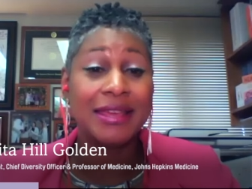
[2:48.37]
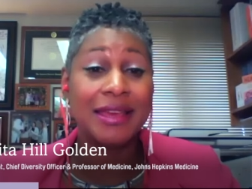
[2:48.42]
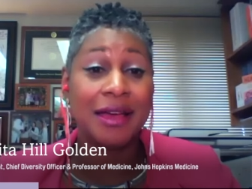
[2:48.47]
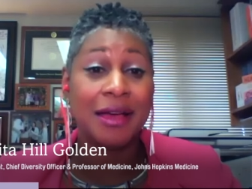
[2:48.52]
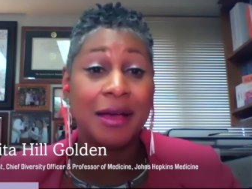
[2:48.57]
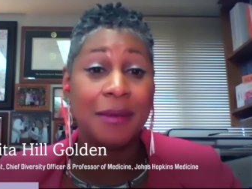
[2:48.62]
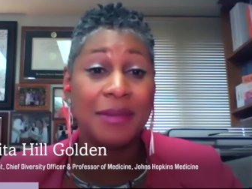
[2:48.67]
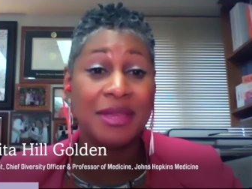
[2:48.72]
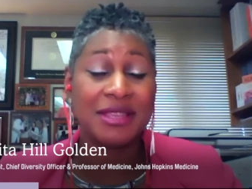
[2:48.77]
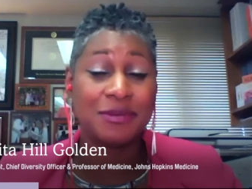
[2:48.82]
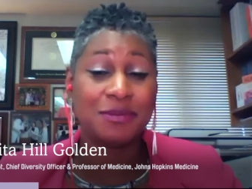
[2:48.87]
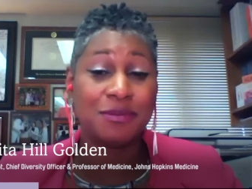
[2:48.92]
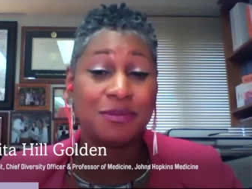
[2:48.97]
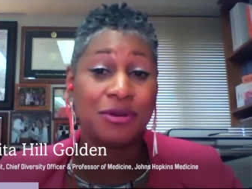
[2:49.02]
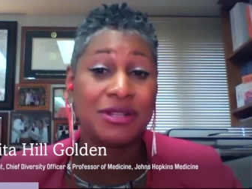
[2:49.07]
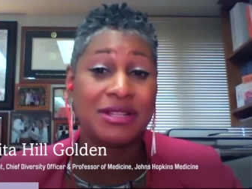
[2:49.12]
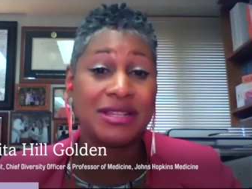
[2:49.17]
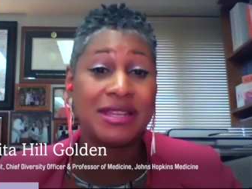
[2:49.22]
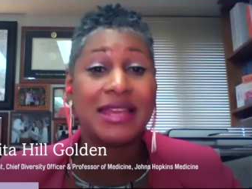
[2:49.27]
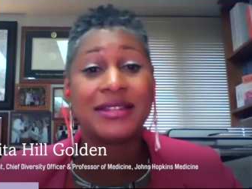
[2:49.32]
um, it's
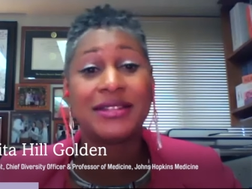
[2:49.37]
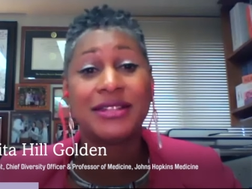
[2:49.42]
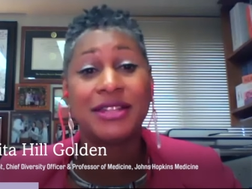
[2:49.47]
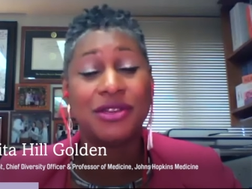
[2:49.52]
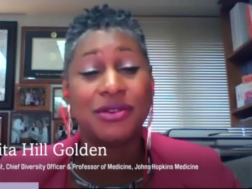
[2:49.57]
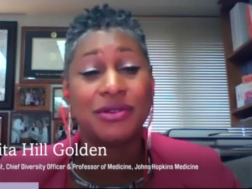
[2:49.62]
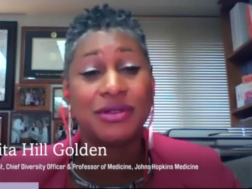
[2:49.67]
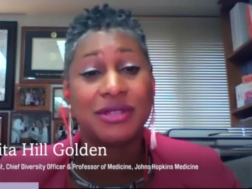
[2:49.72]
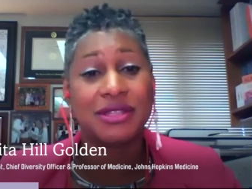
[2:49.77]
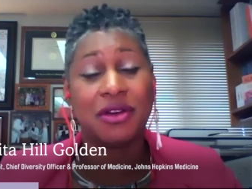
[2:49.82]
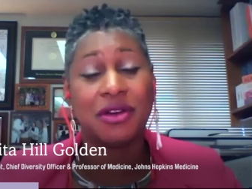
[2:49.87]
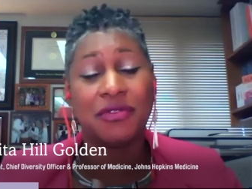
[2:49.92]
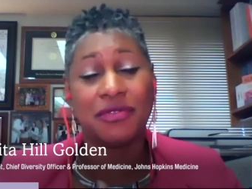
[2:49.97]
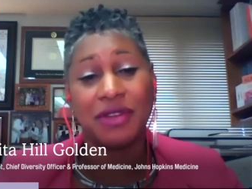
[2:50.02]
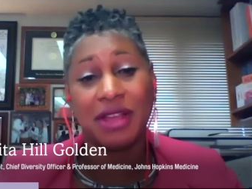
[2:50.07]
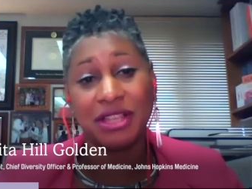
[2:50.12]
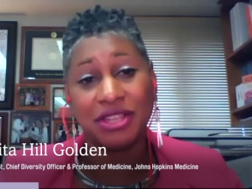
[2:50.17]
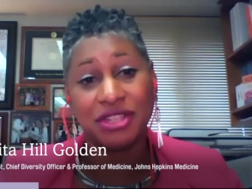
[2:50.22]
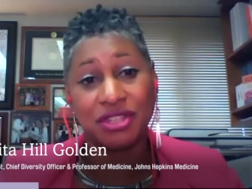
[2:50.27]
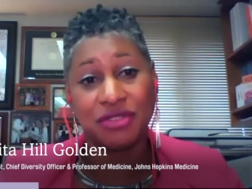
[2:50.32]
protecting yourself,
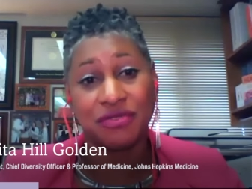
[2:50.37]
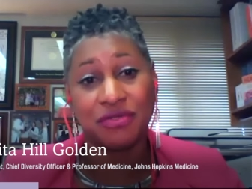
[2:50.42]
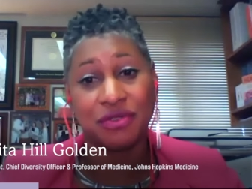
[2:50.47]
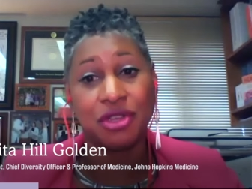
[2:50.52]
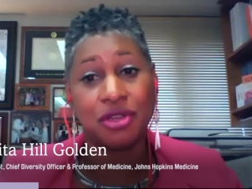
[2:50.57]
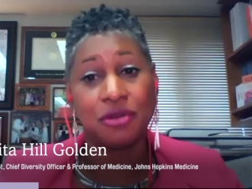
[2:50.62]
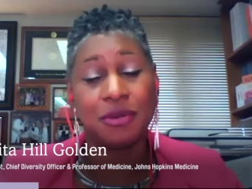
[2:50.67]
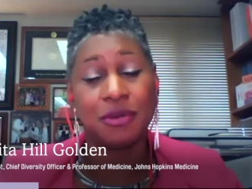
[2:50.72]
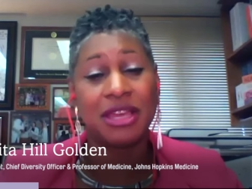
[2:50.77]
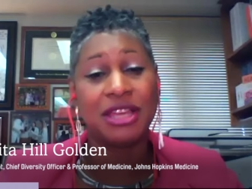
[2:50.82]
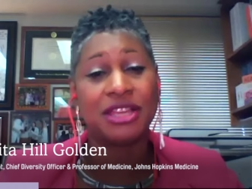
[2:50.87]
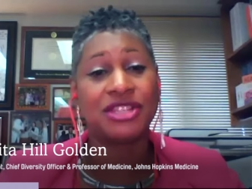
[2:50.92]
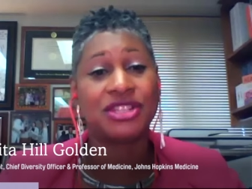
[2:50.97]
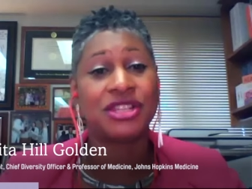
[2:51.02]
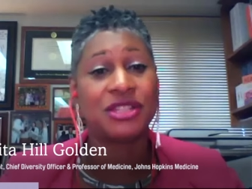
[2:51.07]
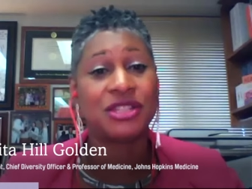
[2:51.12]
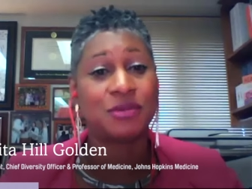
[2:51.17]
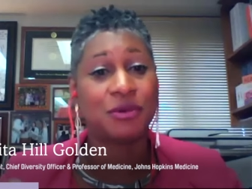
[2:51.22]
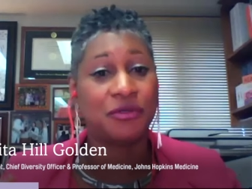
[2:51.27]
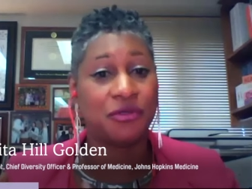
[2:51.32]
not just for your
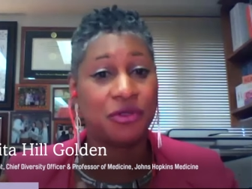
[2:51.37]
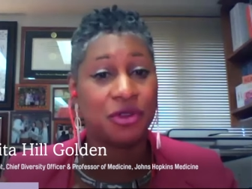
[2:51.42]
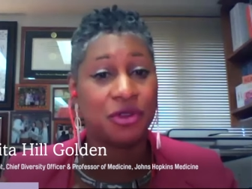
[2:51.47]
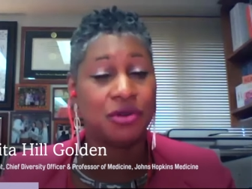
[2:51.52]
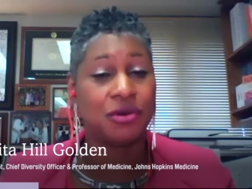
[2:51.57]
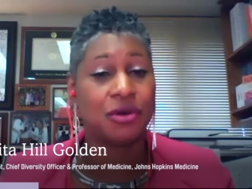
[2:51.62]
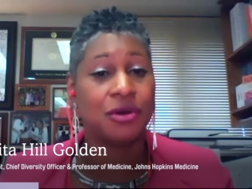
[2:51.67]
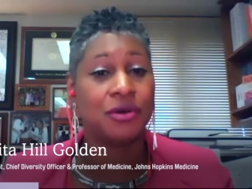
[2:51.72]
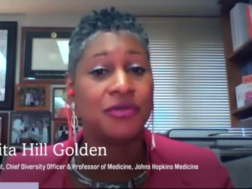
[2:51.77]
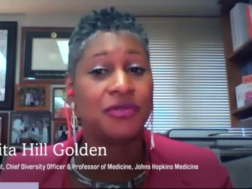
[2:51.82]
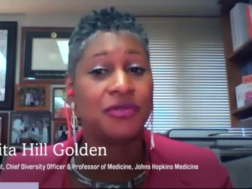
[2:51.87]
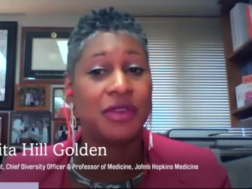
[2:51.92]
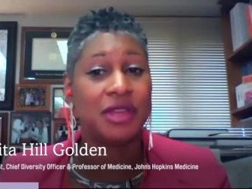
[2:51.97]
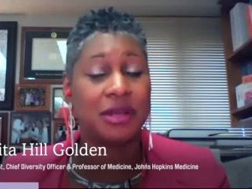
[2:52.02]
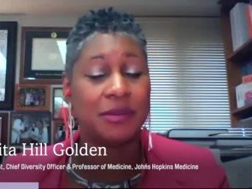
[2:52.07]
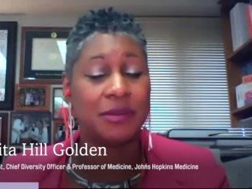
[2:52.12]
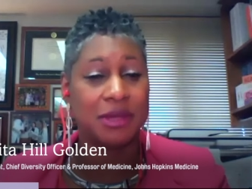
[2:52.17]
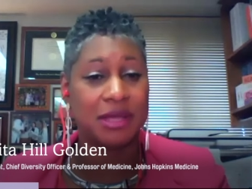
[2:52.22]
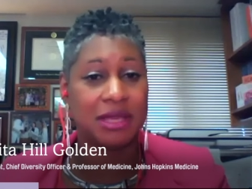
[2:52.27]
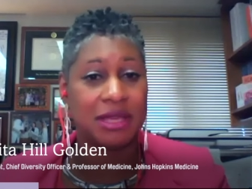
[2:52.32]
patients, but for your own
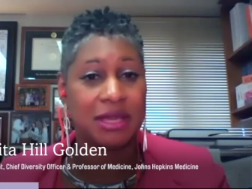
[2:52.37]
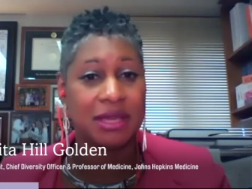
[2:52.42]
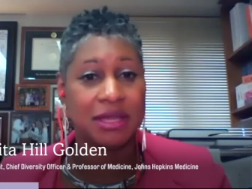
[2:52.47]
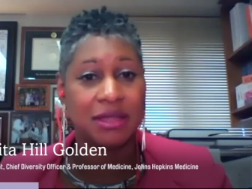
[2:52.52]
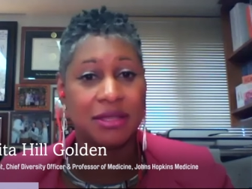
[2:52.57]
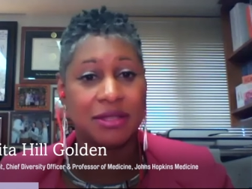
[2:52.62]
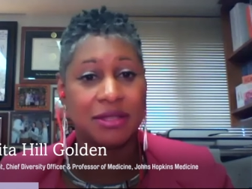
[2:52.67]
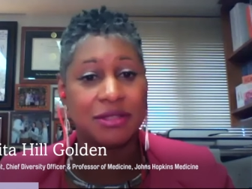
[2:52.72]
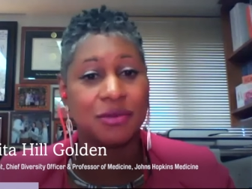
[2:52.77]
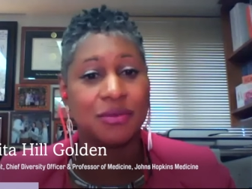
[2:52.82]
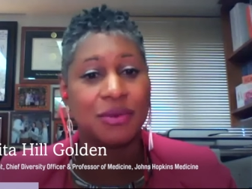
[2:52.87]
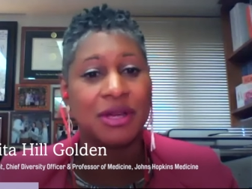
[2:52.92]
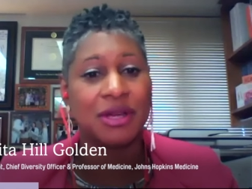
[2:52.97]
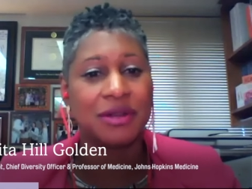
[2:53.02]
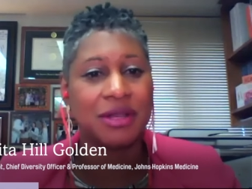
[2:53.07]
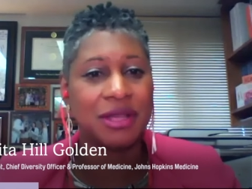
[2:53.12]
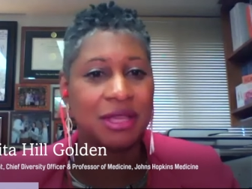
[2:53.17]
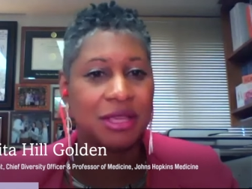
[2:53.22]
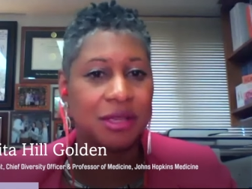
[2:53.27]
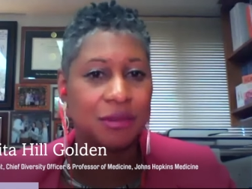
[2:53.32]
family and the
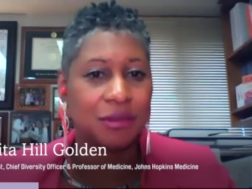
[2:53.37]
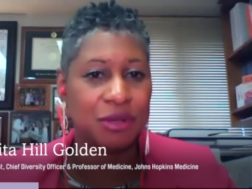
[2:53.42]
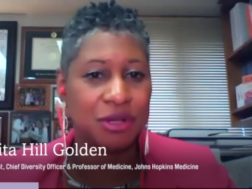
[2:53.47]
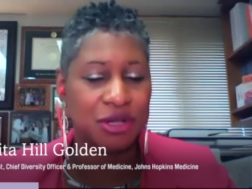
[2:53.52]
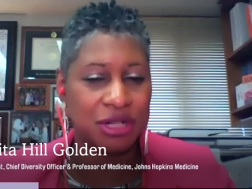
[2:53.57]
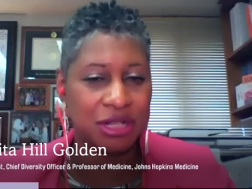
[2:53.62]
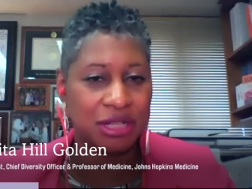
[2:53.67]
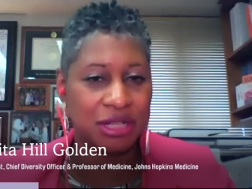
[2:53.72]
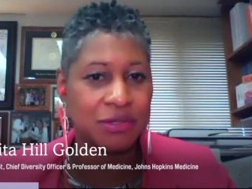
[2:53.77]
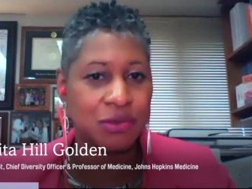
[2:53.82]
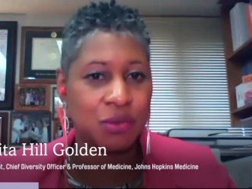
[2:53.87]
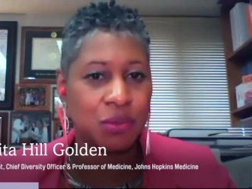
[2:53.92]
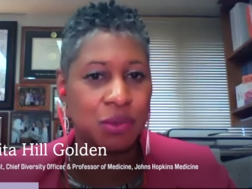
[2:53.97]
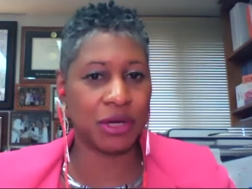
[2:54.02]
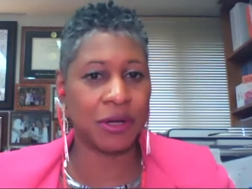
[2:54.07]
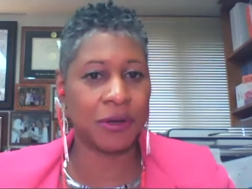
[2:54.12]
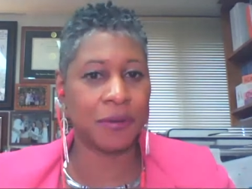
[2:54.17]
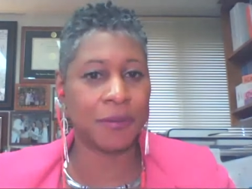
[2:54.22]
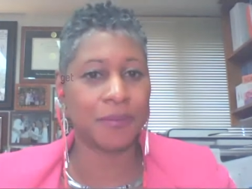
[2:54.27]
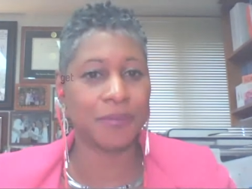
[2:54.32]
surrounding community as
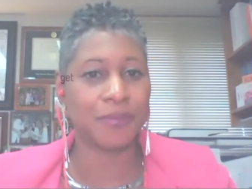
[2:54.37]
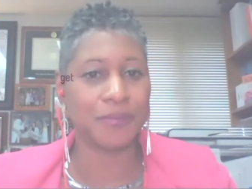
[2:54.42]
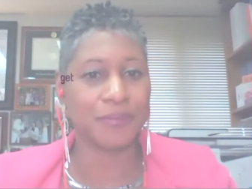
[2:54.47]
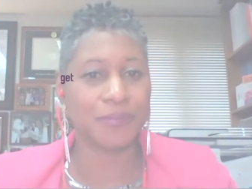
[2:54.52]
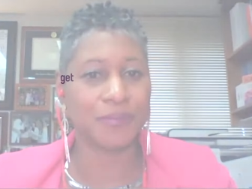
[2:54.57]
well.